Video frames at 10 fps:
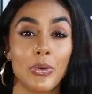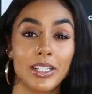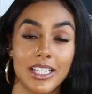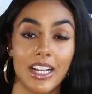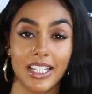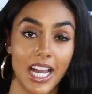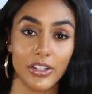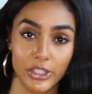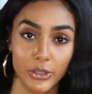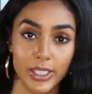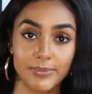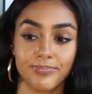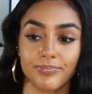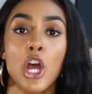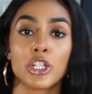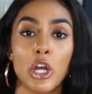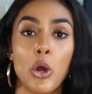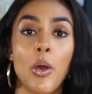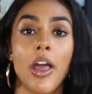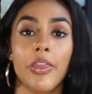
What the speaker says: know exactly how to do it. So